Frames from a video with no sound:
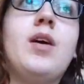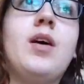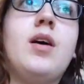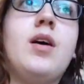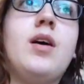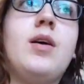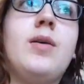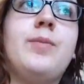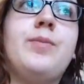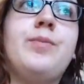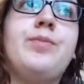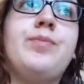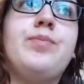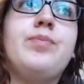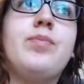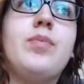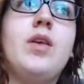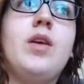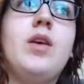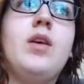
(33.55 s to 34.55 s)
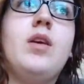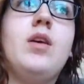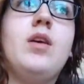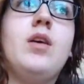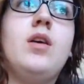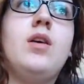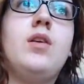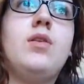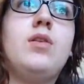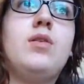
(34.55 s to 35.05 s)
Um,
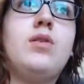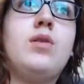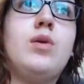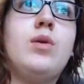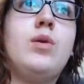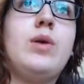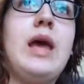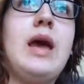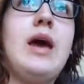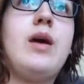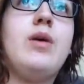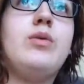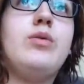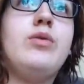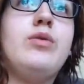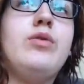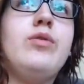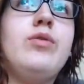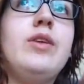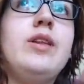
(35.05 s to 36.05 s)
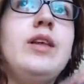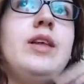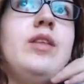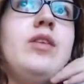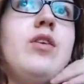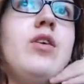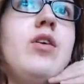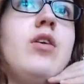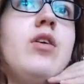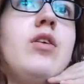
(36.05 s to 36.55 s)
so yeah, it was a really
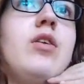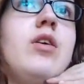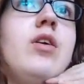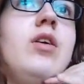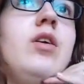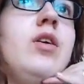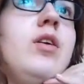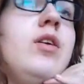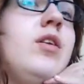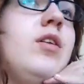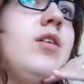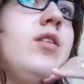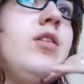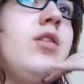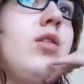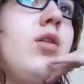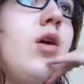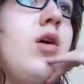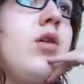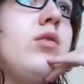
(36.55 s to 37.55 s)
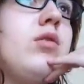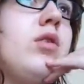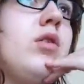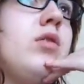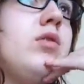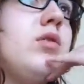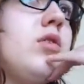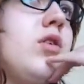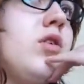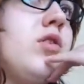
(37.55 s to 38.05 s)
long, long,
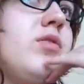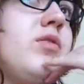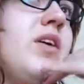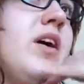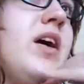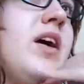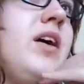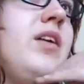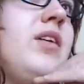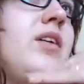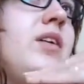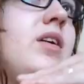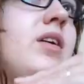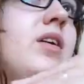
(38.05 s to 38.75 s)
long, long ride.